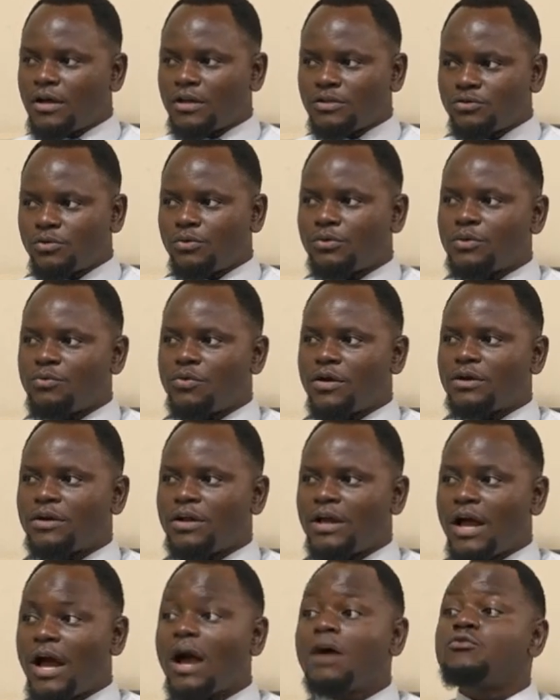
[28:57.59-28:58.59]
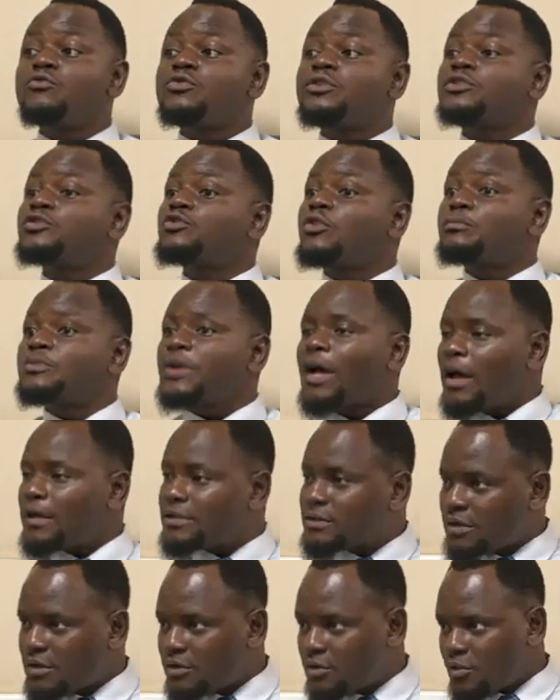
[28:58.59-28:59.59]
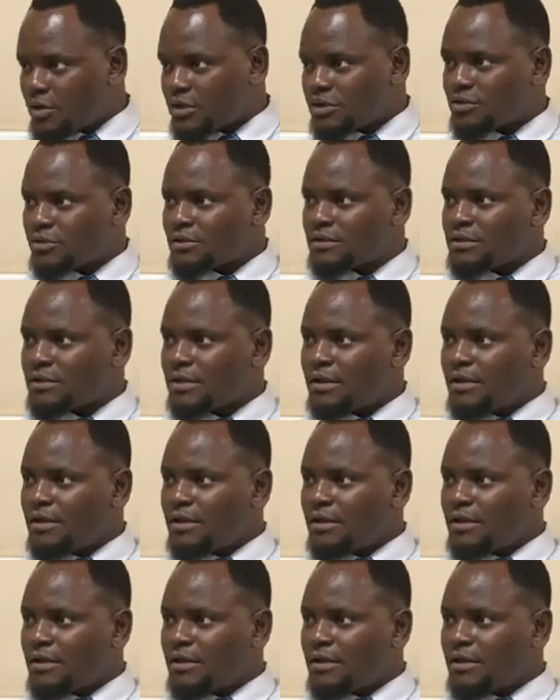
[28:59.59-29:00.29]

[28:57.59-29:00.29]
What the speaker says: Azori Gwanda? Have we stopped asking questions